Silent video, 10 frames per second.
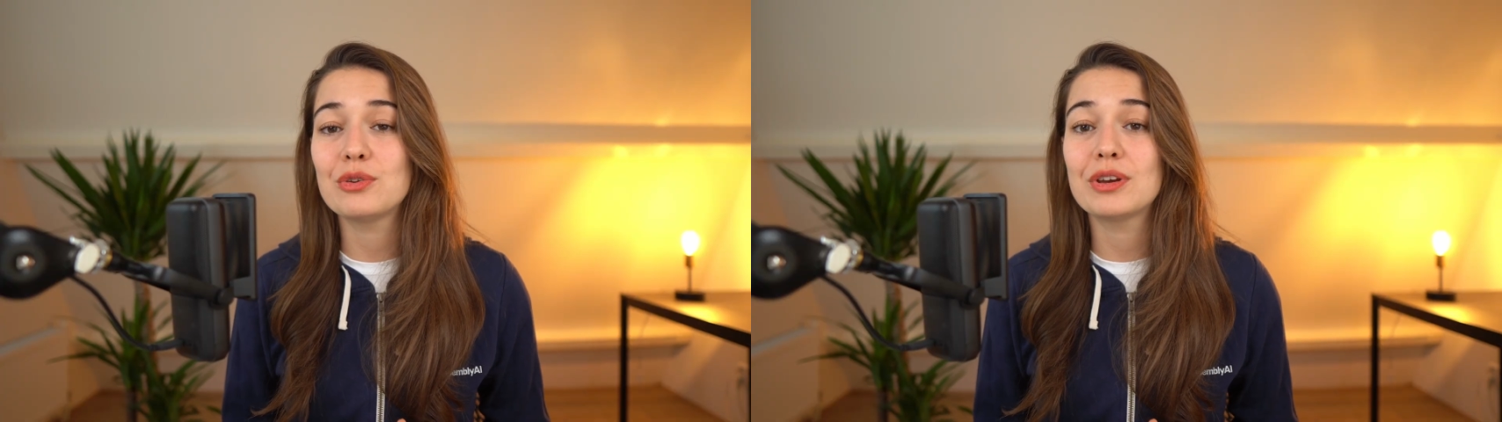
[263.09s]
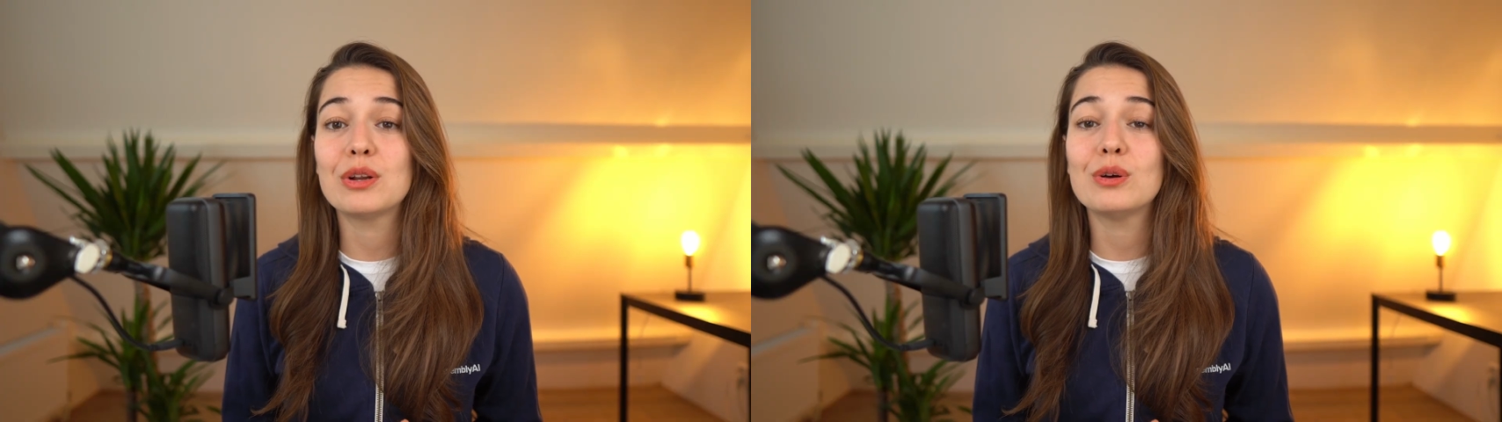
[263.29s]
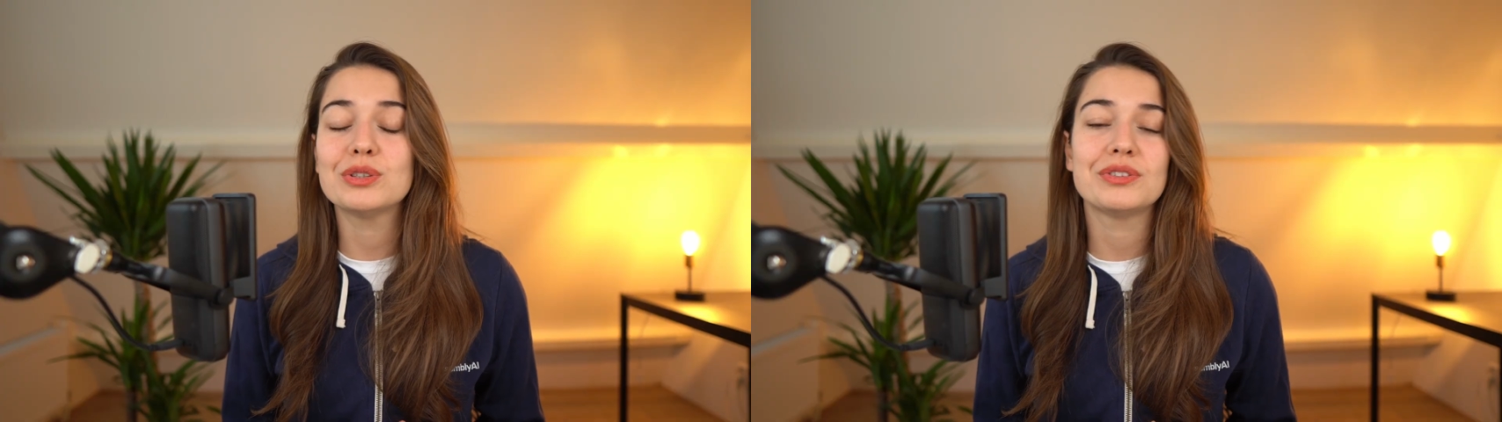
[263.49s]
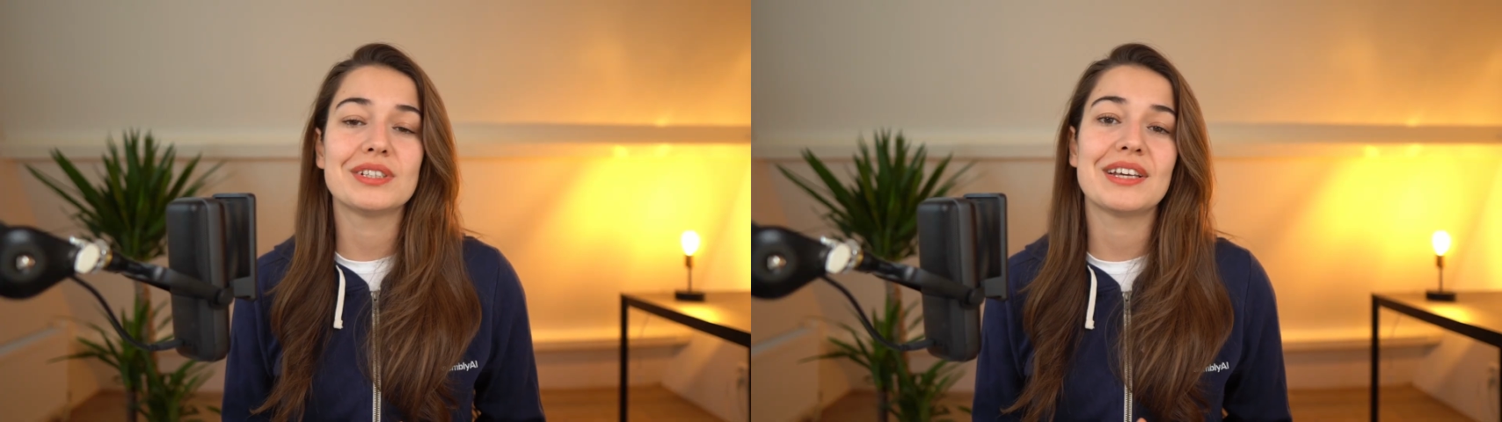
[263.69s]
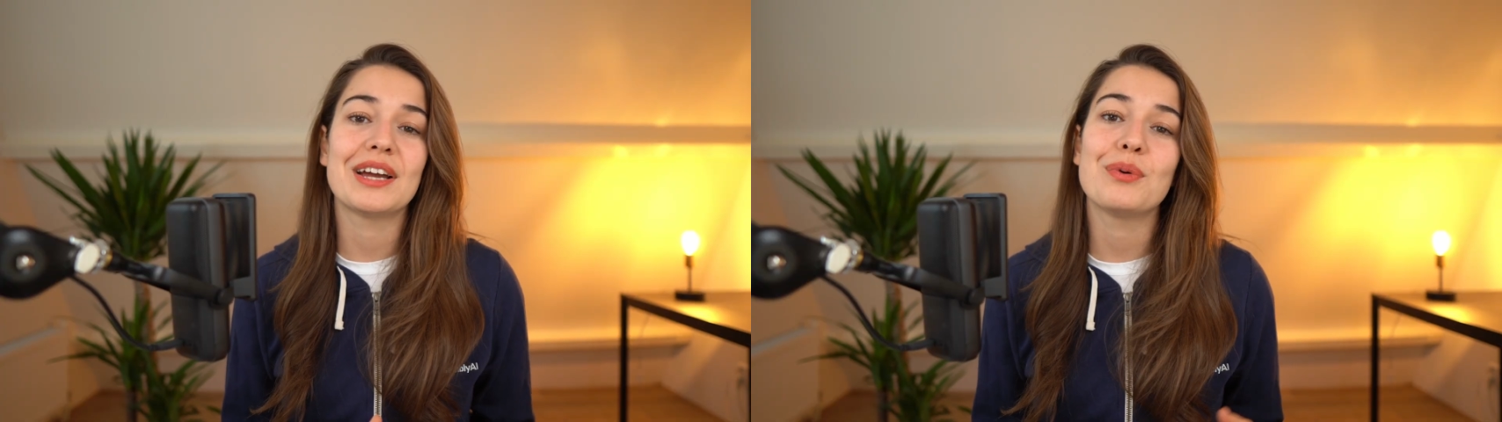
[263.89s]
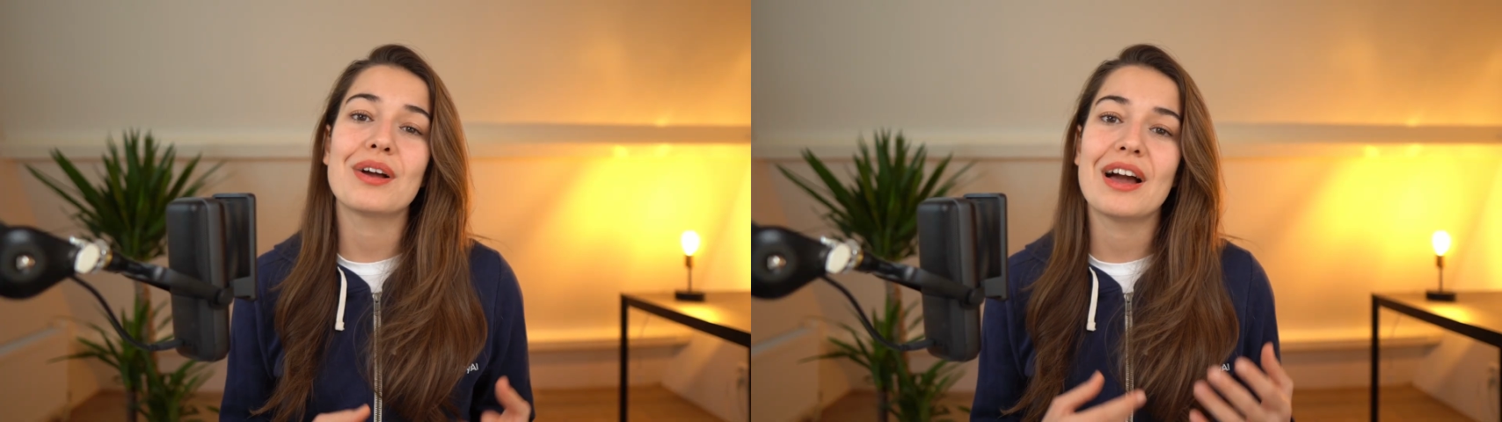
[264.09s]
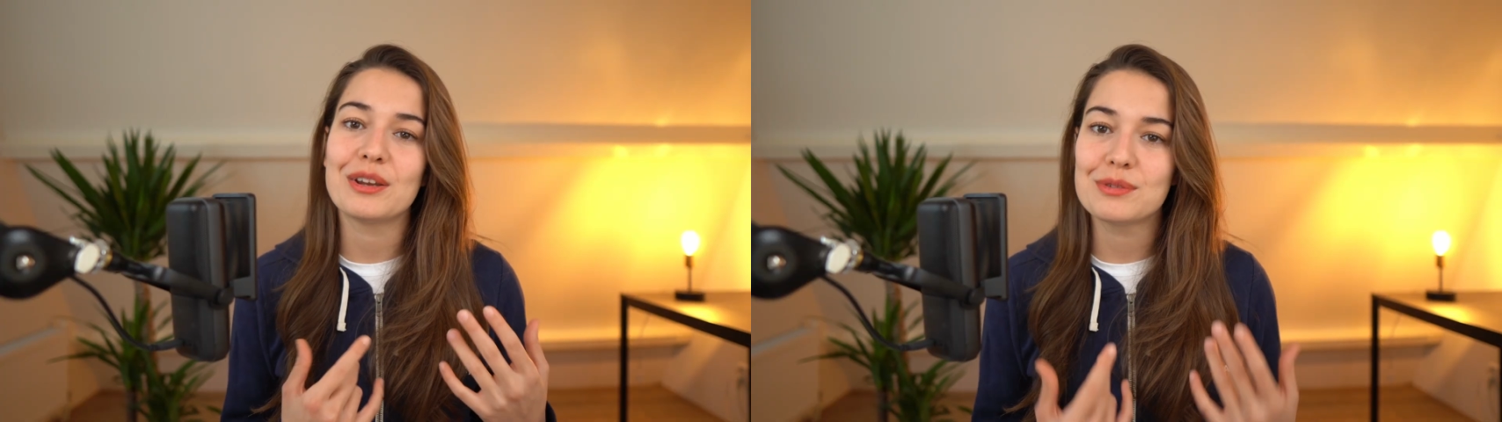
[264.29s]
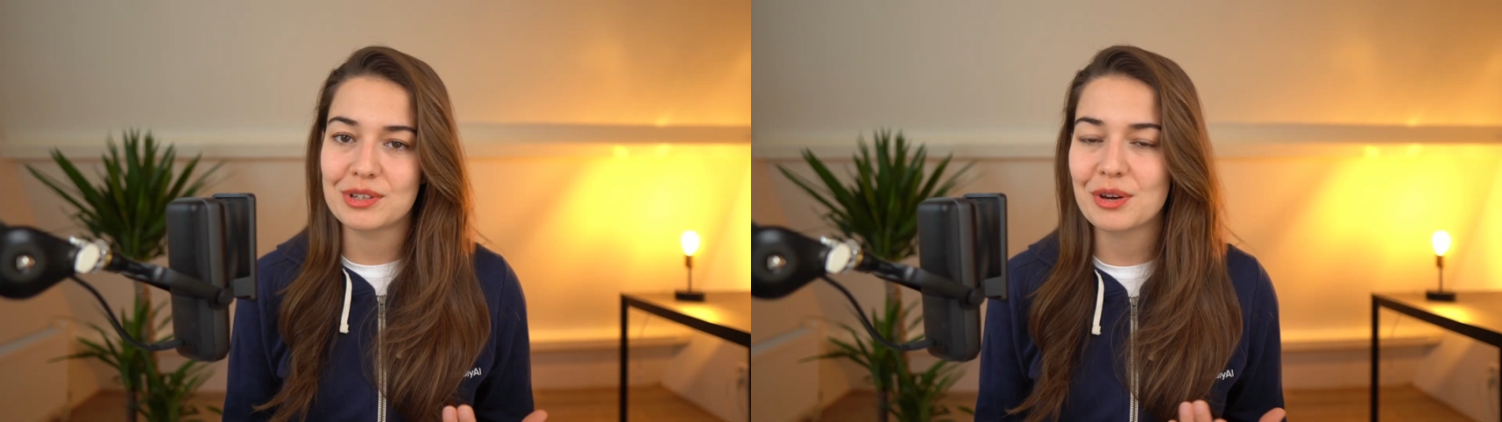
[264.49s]
you can also decide what kind
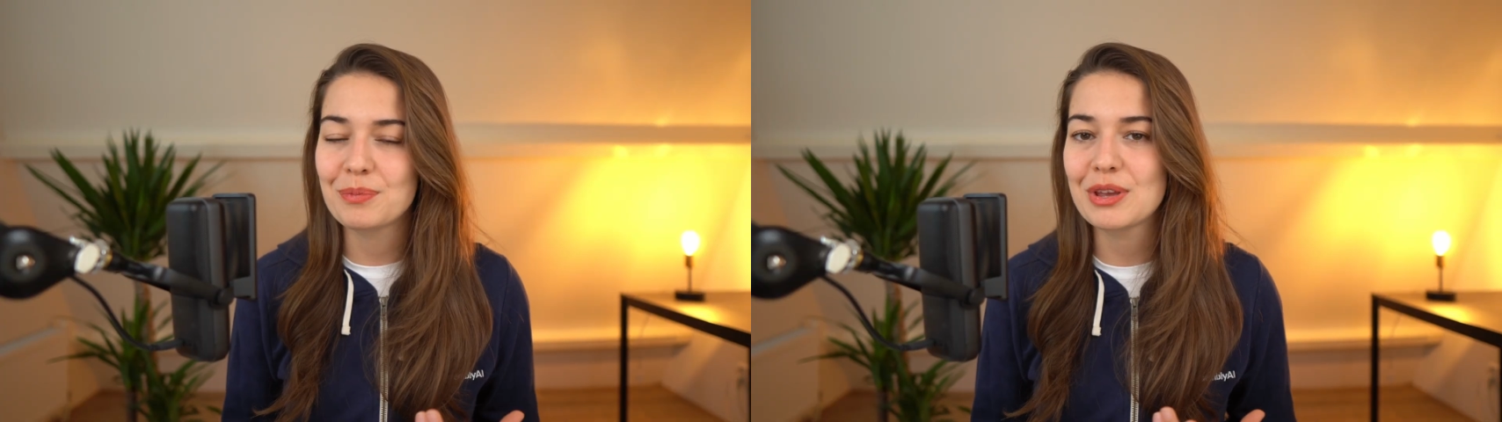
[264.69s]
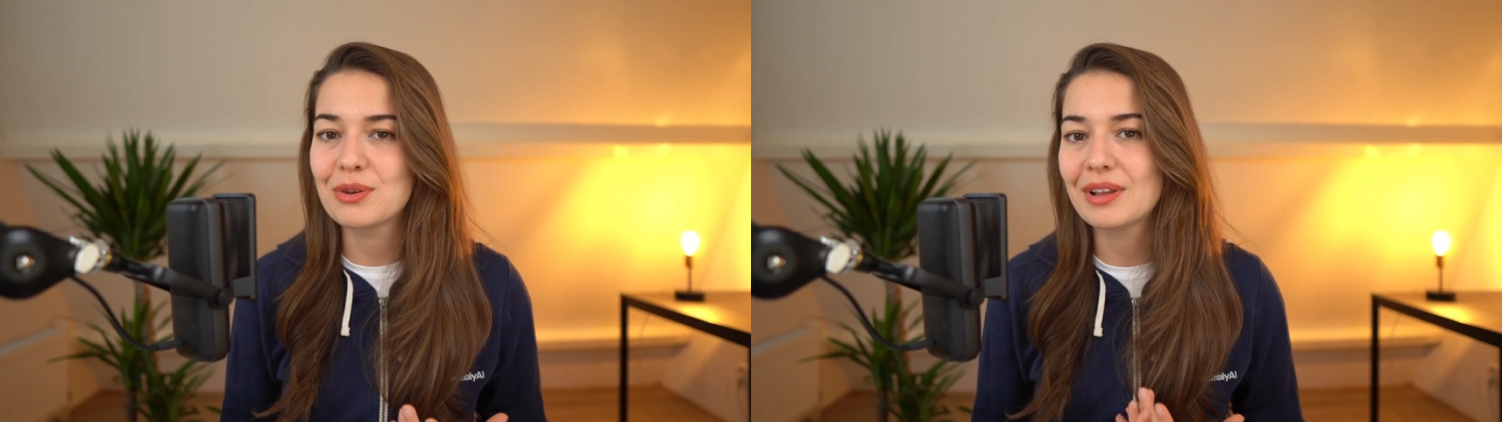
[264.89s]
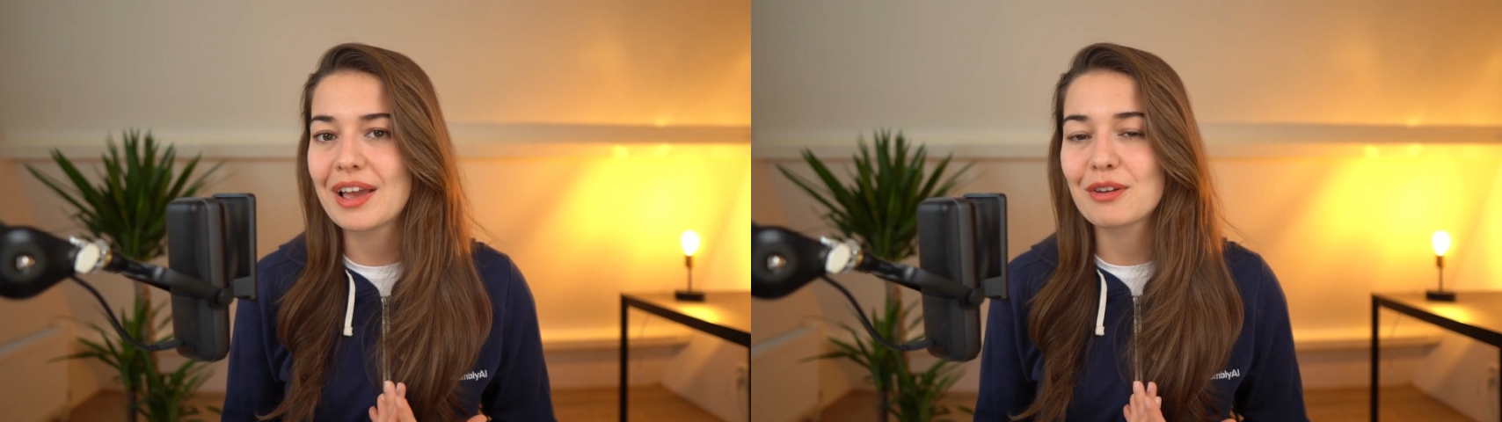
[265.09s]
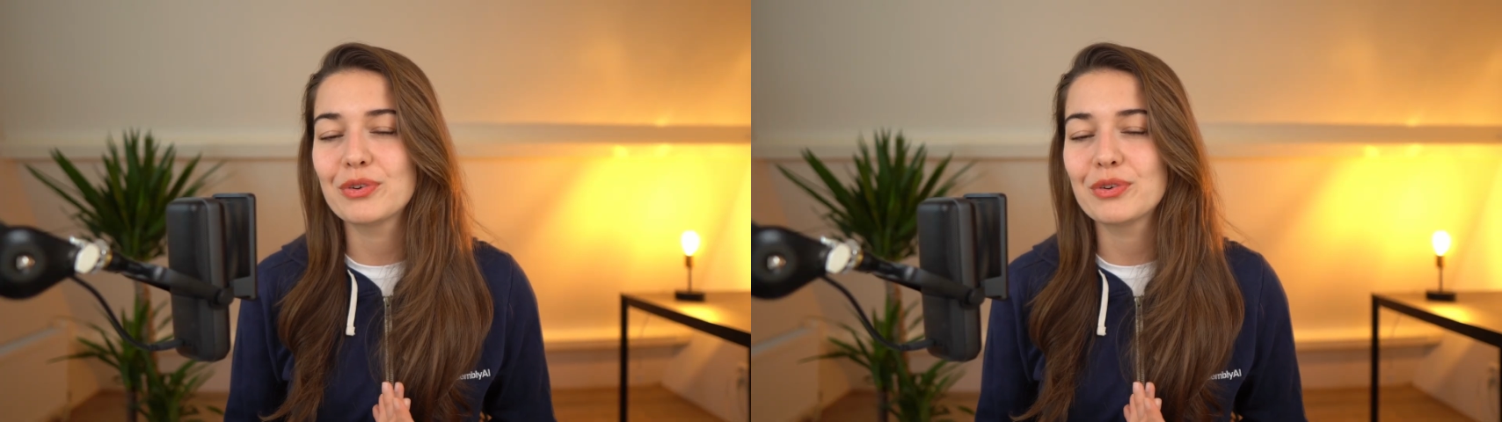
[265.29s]
of summary you like.